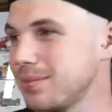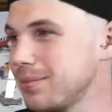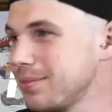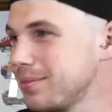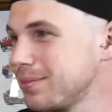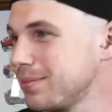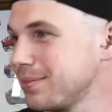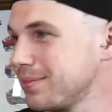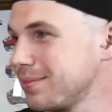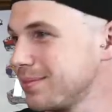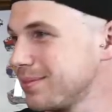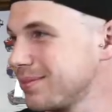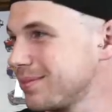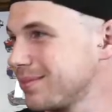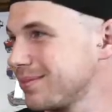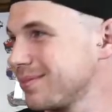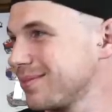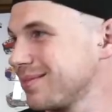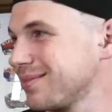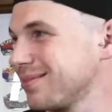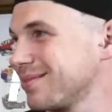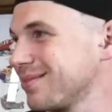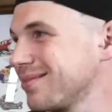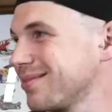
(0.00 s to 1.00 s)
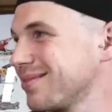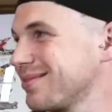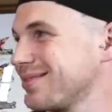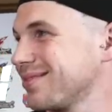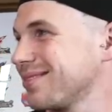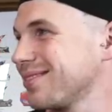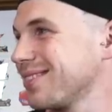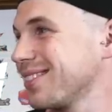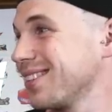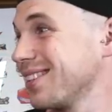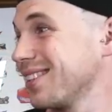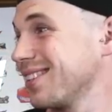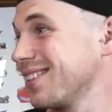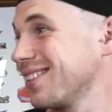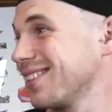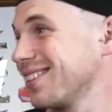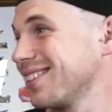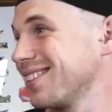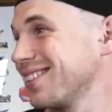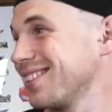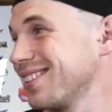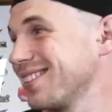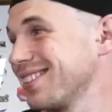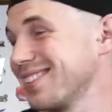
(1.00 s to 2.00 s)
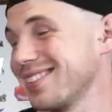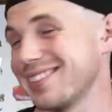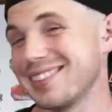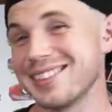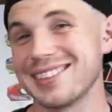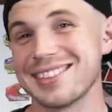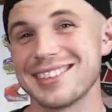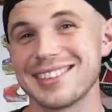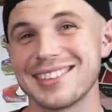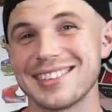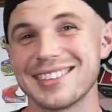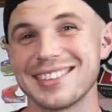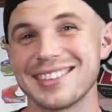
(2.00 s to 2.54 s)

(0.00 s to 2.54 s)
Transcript: The person shown says nothing.